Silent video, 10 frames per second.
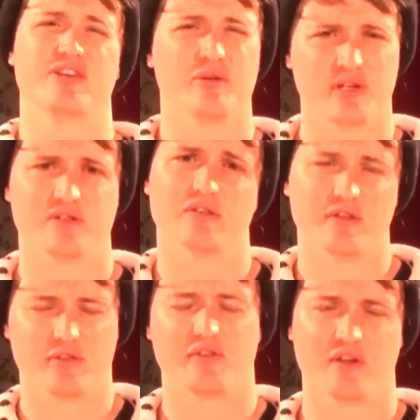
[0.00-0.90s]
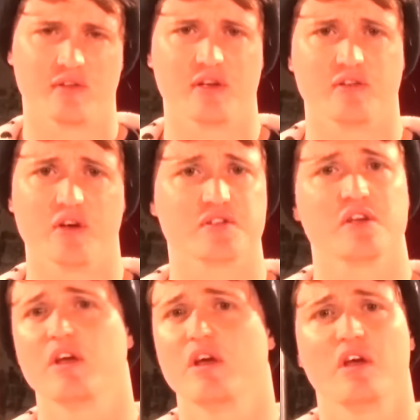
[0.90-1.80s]
You know what the thing that he does.
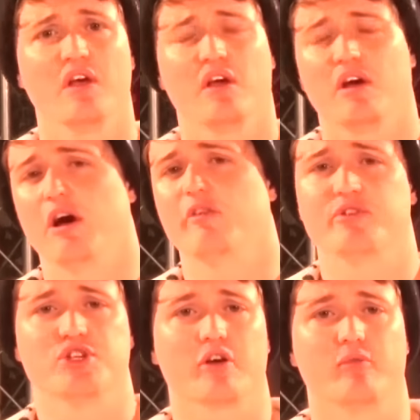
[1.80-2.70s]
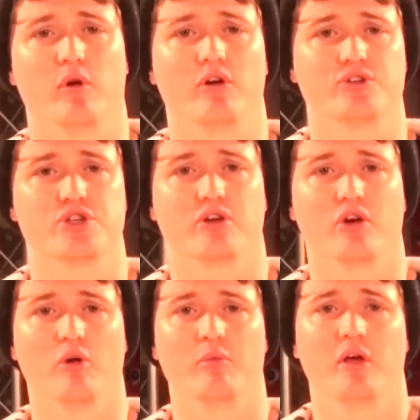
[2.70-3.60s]
I've been Jack from
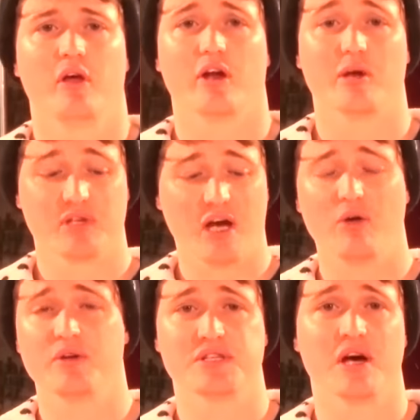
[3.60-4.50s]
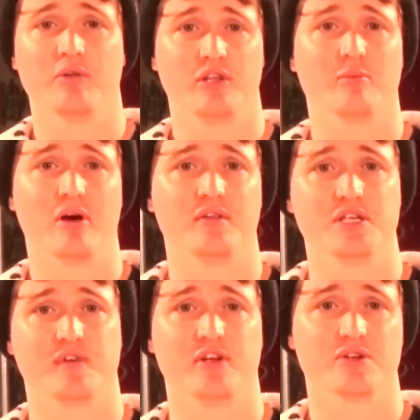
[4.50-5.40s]
WhatCulture.com, and I'm counting down the amount of
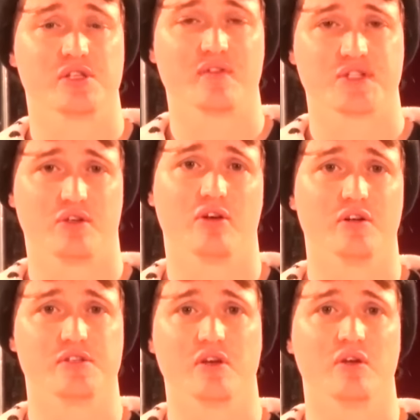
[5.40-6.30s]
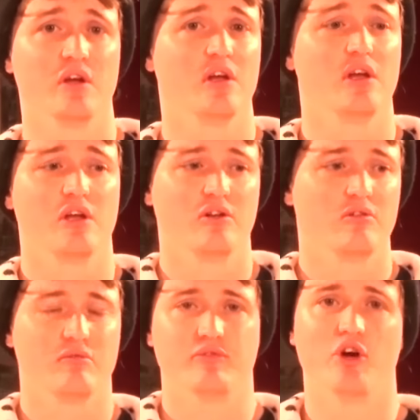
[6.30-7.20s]
these videos that I've still got to do.
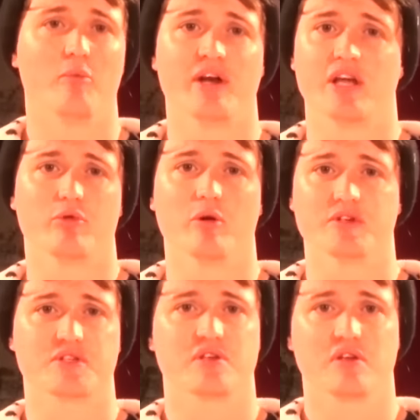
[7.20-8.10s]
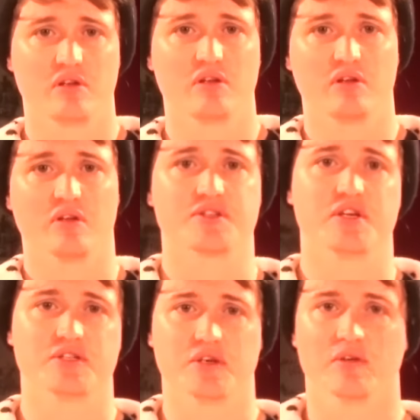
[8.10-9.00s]
Not many, I promise. I'll
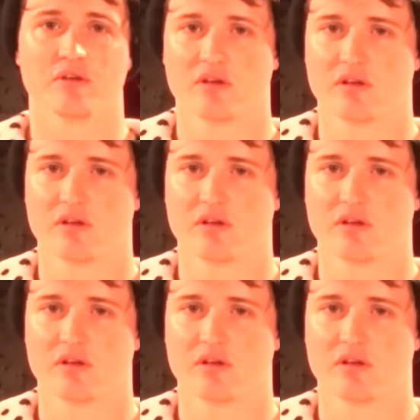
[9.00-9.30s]
see you soon.